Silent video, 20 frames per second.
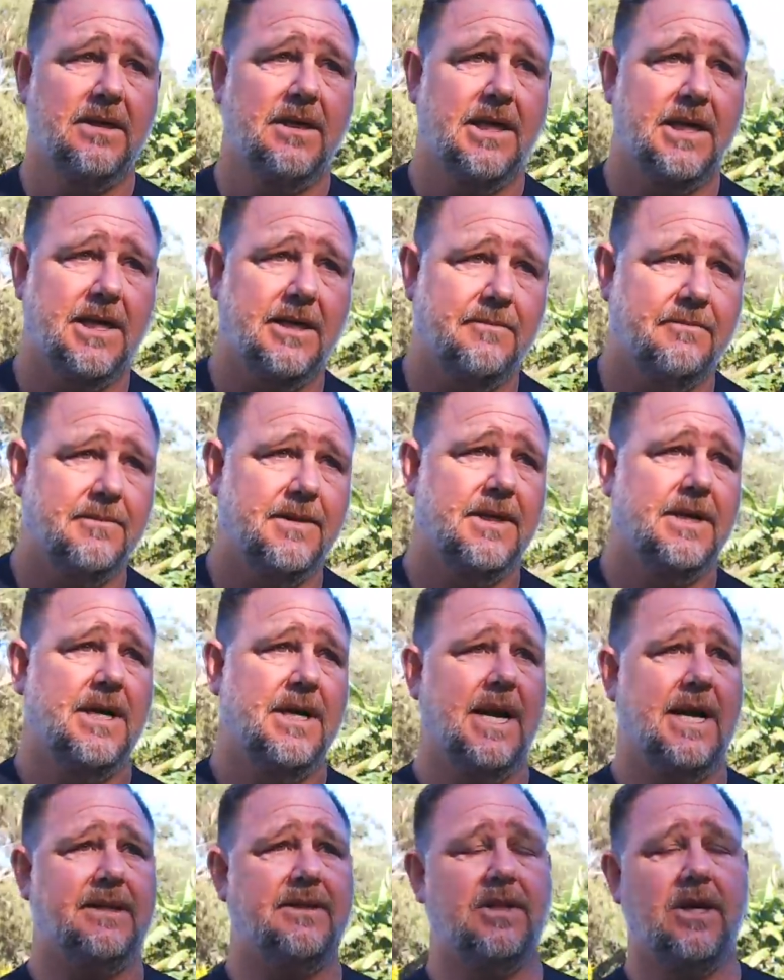
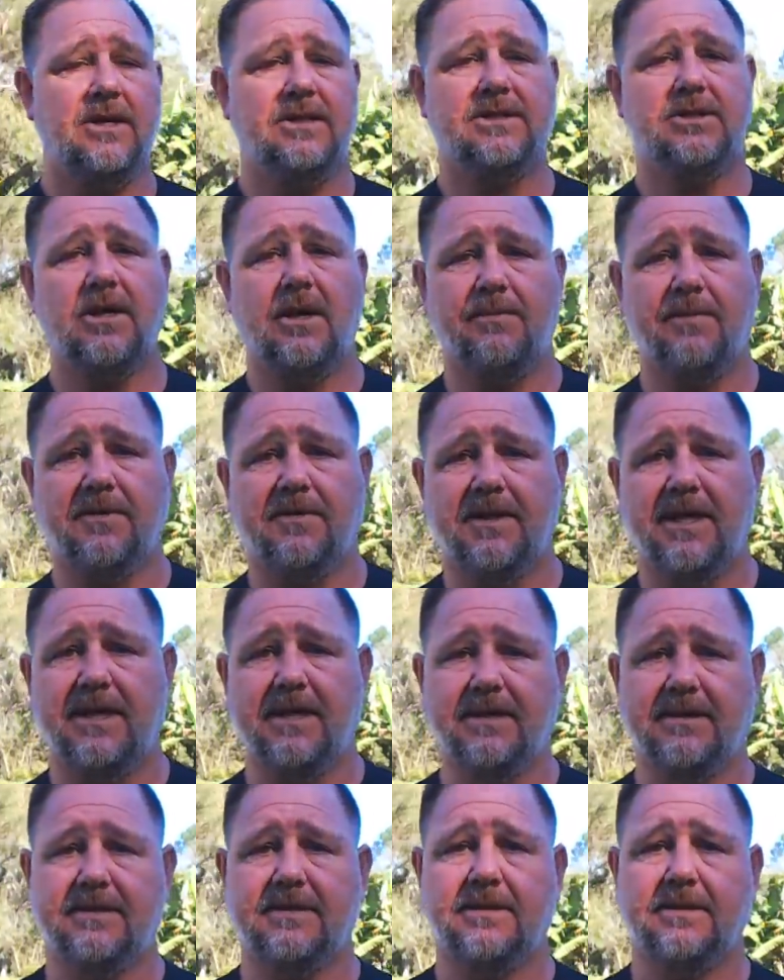And those type of
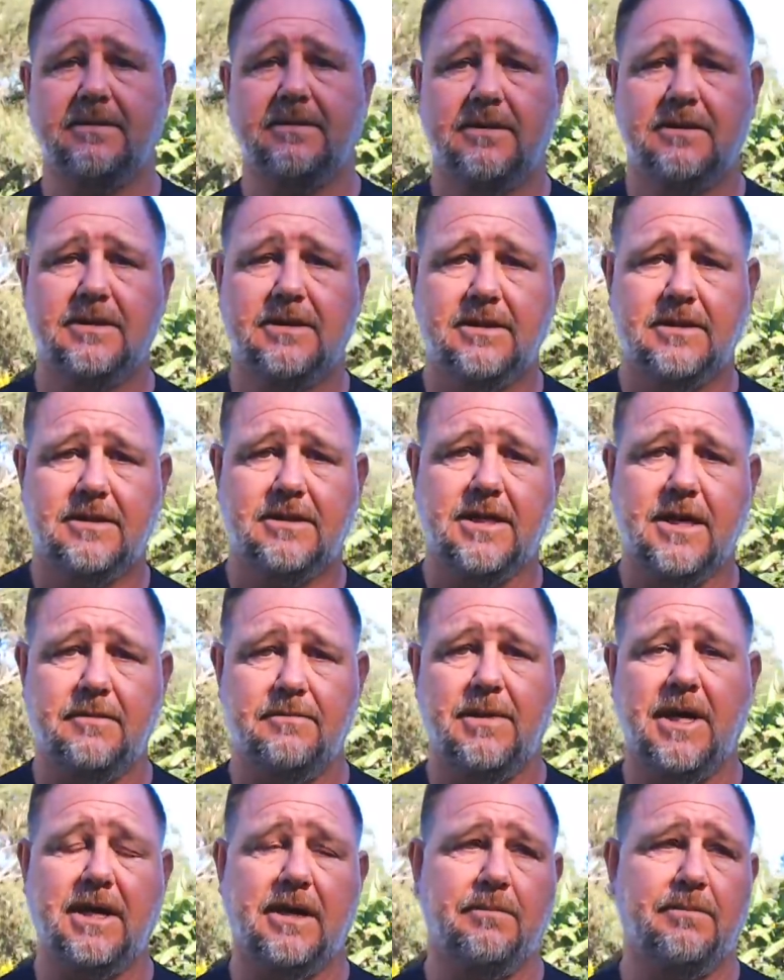things can
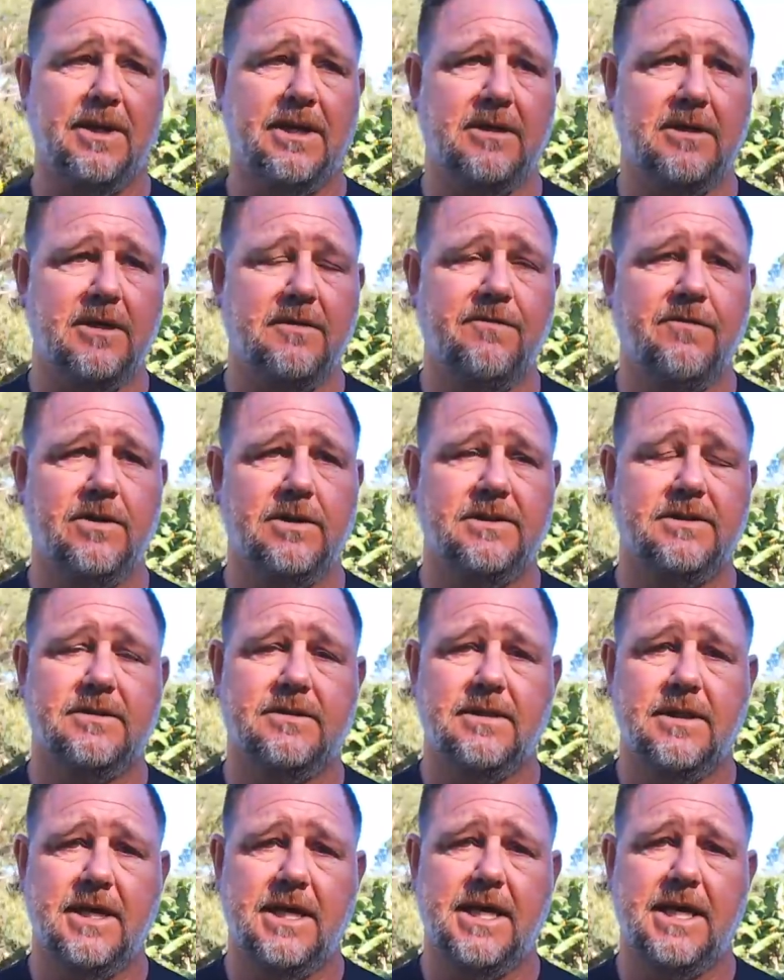make a big
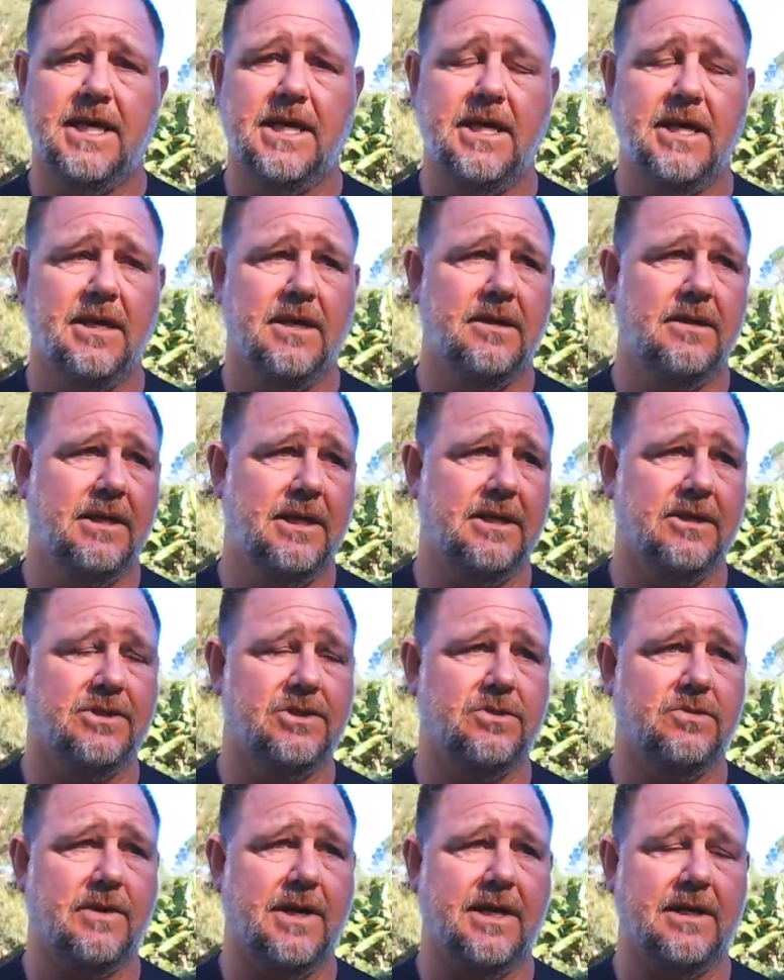difference. Here in
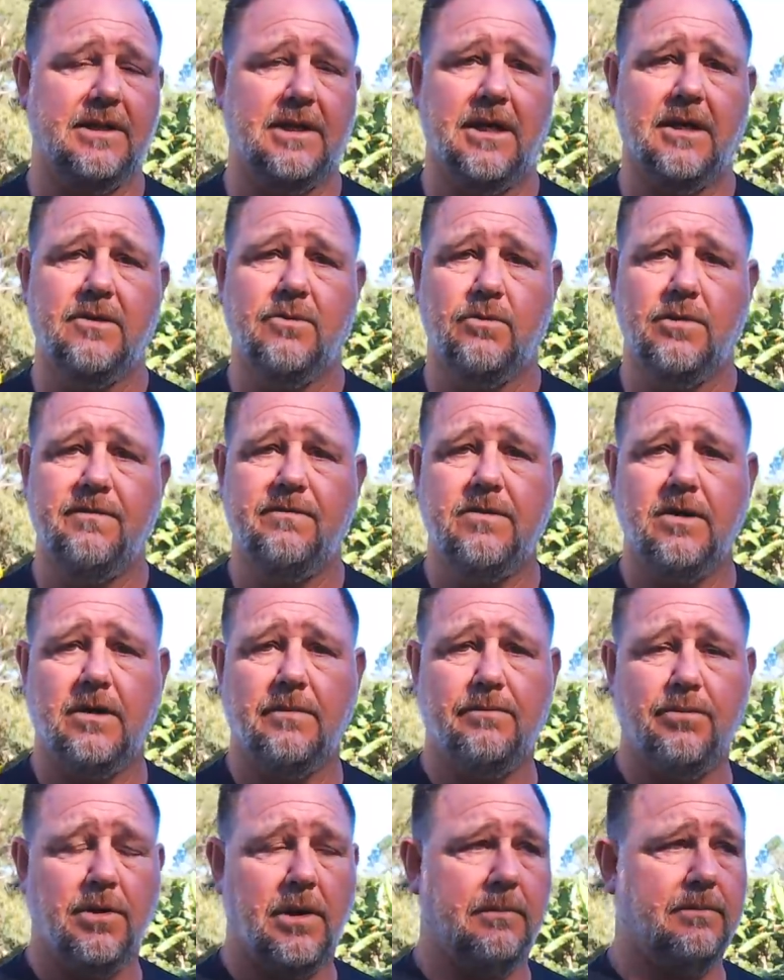Australia, we've got a
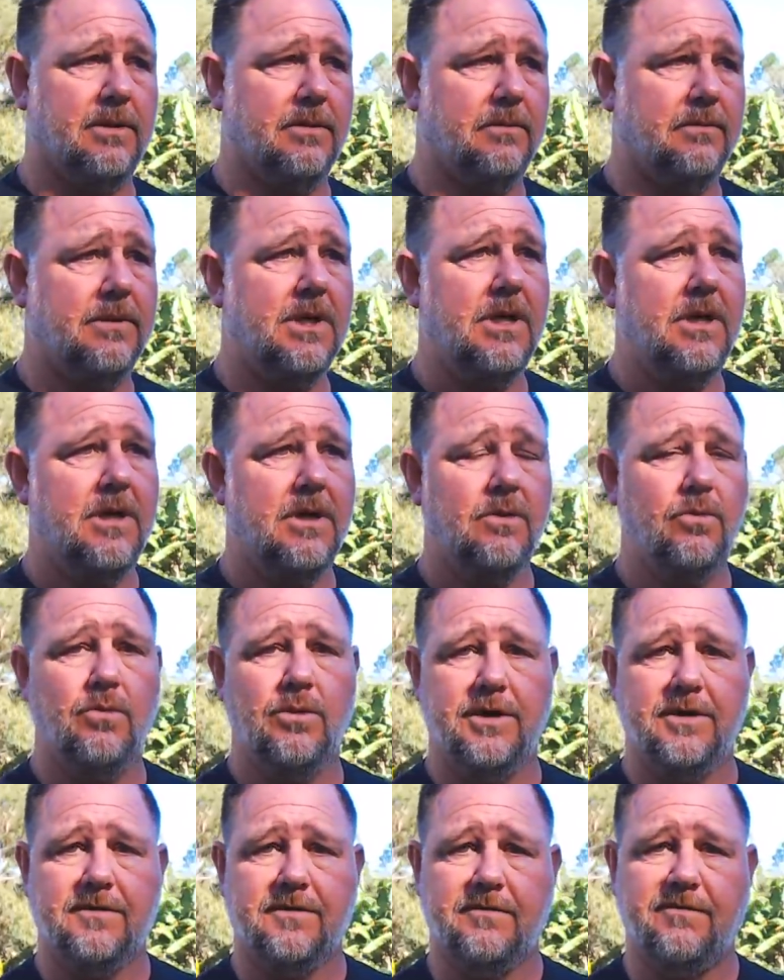problem
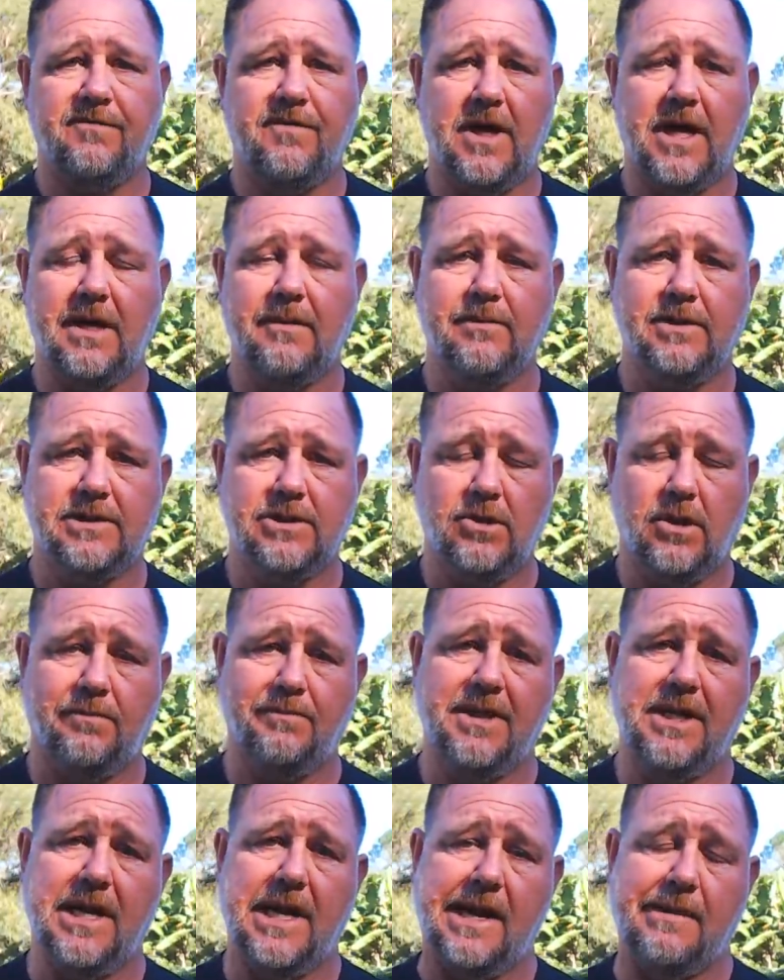with farmers not
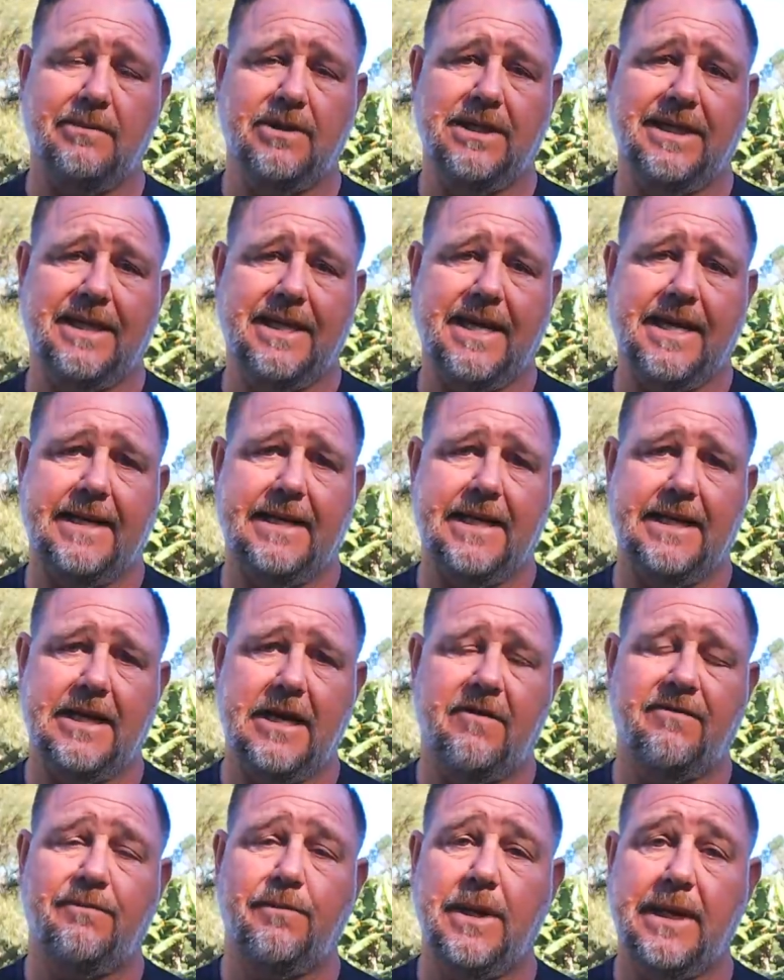being able to get
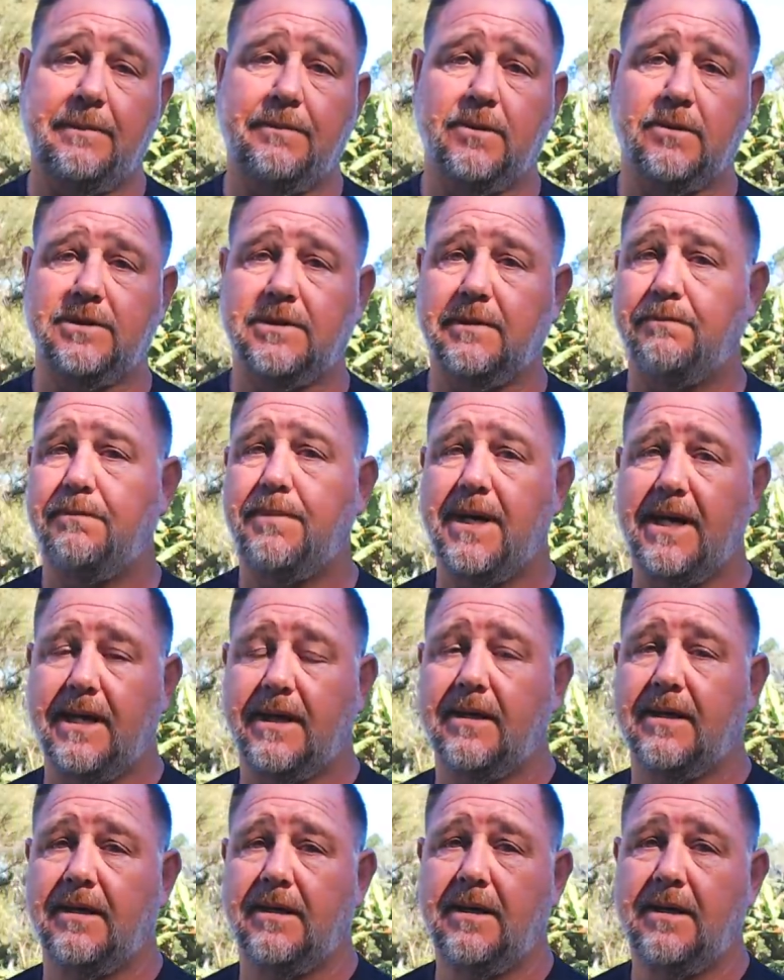enough people to
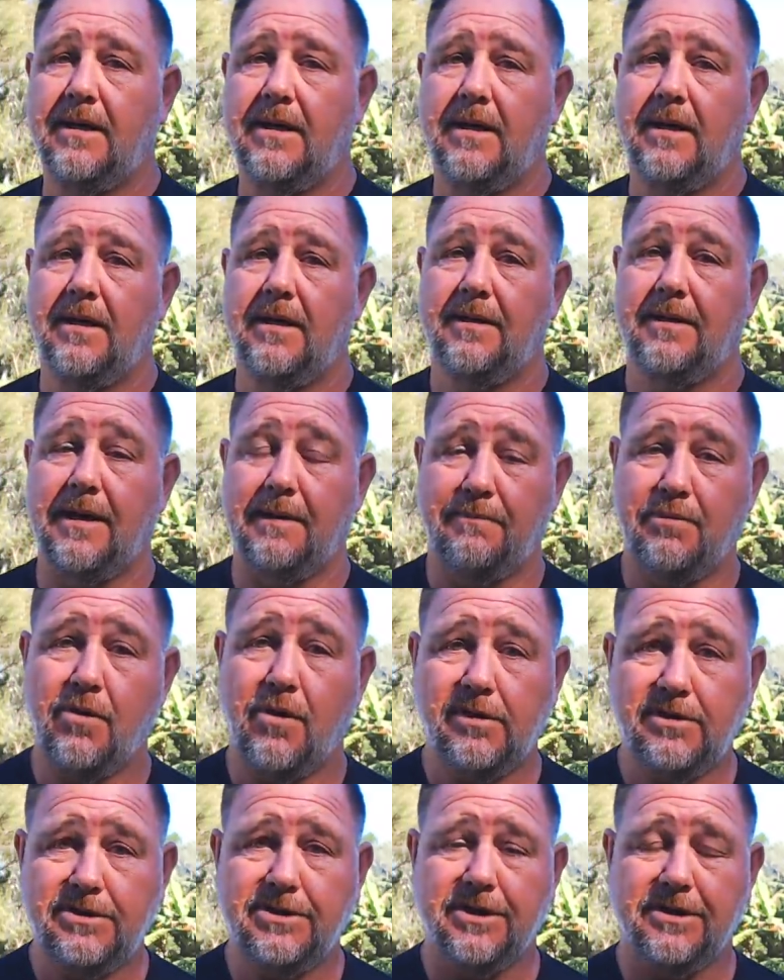pick their
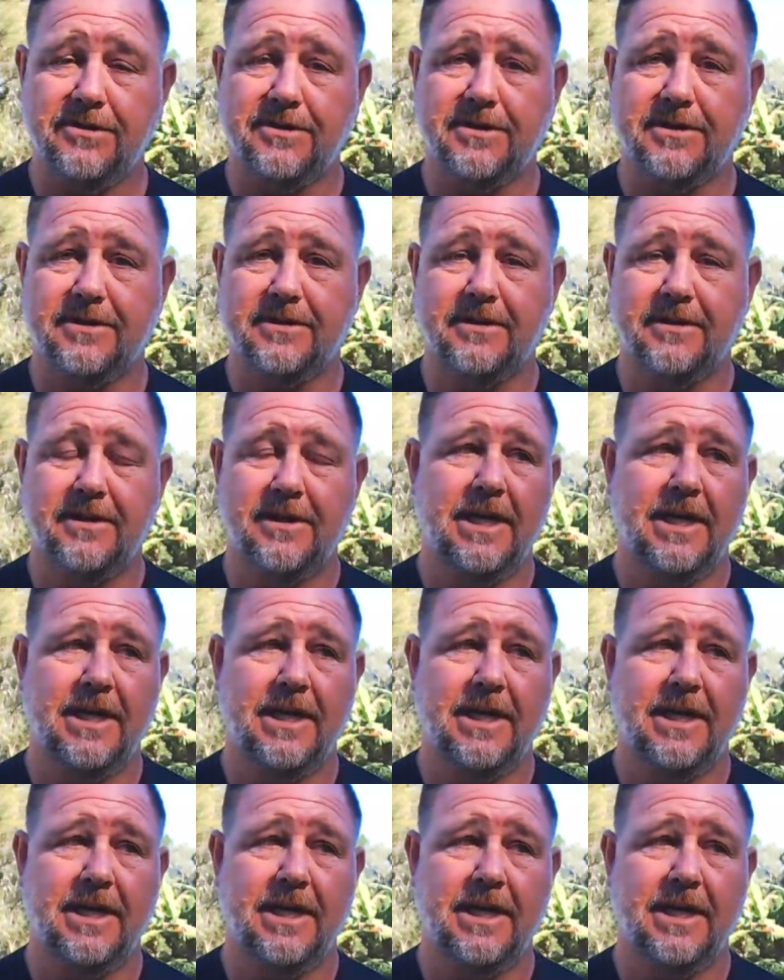produce.